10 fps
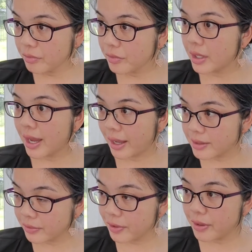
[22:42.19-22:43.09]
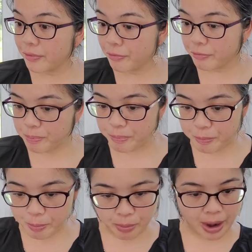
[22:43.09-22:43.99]
yeah, it's a very
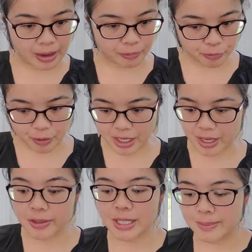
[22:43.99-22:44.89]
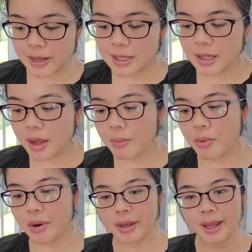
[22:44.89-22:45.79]
bright, fresh, it smells a lot
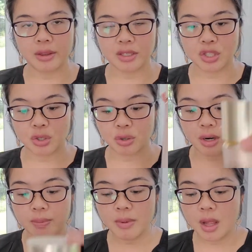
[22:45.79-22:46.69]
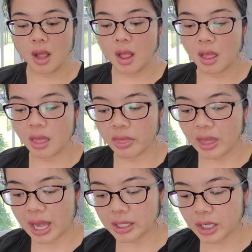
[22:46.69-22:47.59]
more like the serum
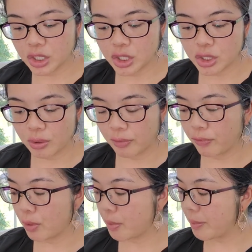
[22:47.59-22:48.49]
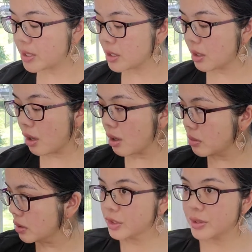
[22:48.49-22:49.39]
that I just showed a few moments
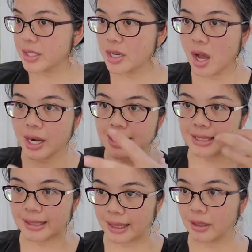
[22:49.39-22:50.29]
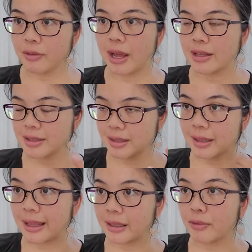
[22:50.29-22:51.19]
ago. So it's not as lightly, as
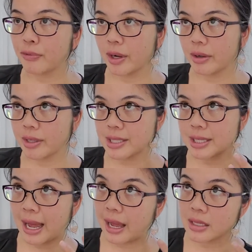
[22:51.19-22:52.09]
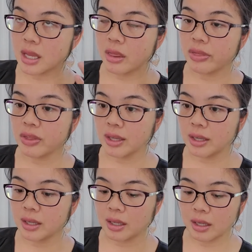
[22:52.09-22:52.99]
lightly fragranced as
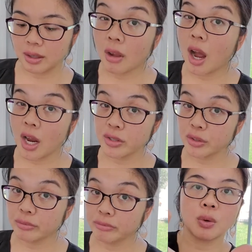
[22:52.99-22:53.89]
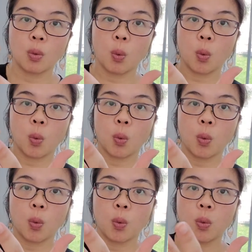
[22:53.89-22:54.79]
the eye serum. Let's do a
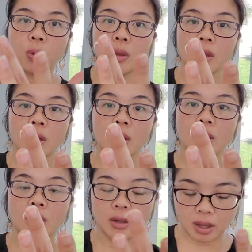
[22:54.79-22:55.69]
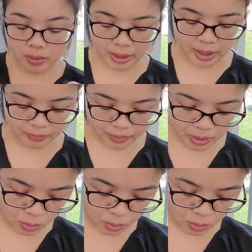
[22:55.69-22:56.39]
quick swatch. Oh, again, it's very